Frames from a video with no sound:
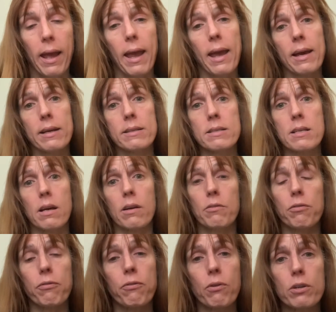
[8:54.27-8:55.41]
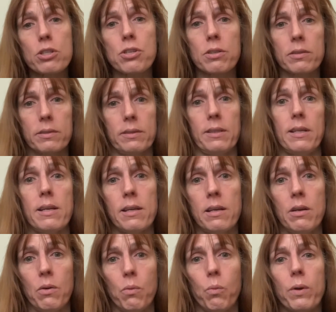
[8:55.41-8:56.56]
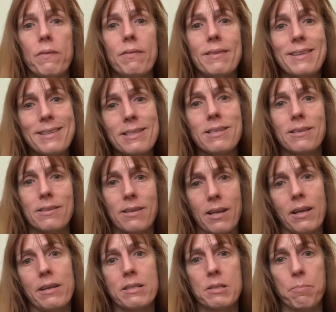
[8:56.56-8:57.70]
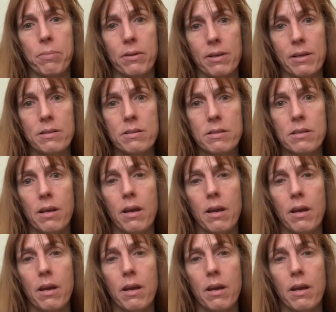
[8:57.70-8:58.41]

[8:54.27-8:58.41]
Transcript: And unfortunately, when this takes place,